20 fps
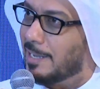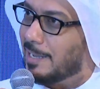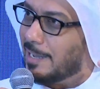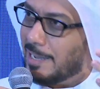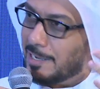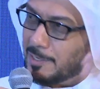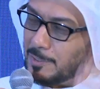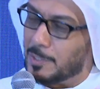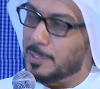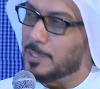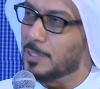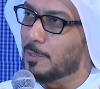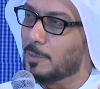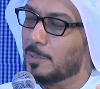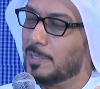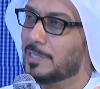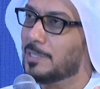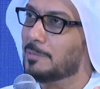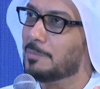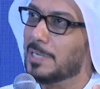Addressing
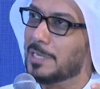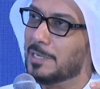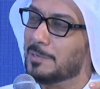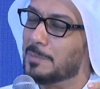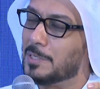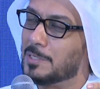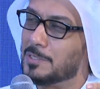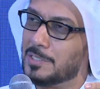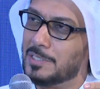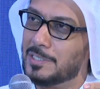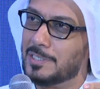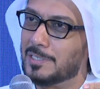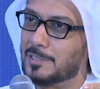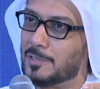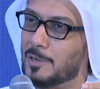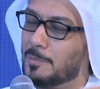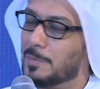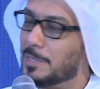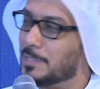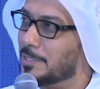only the building material,
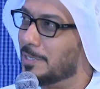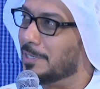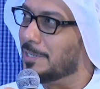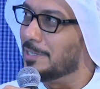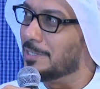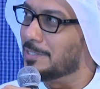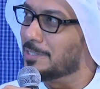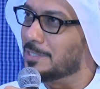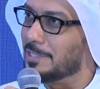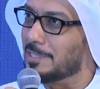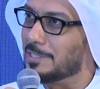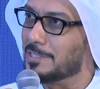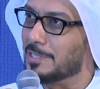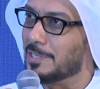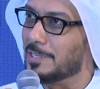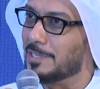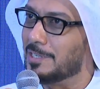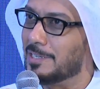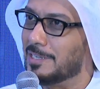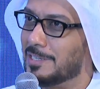raw material, it's
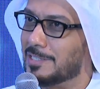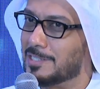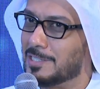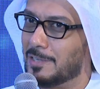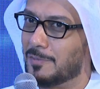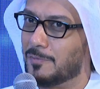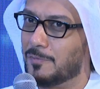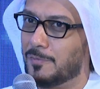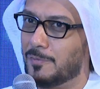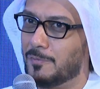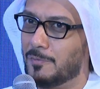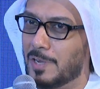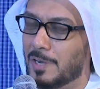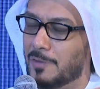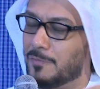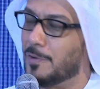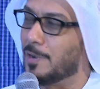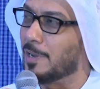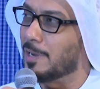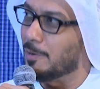a very
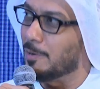far